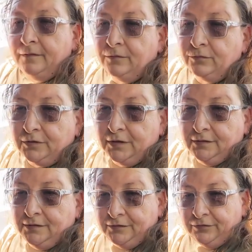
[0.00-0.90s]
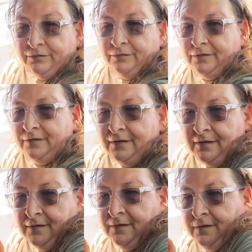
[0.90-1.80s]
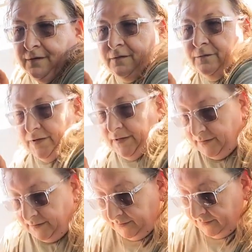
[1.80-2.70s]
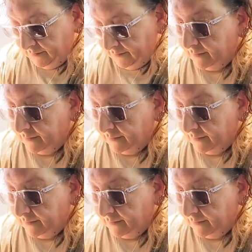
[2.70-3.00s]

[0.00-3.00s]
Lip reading: Hold on here. Okay.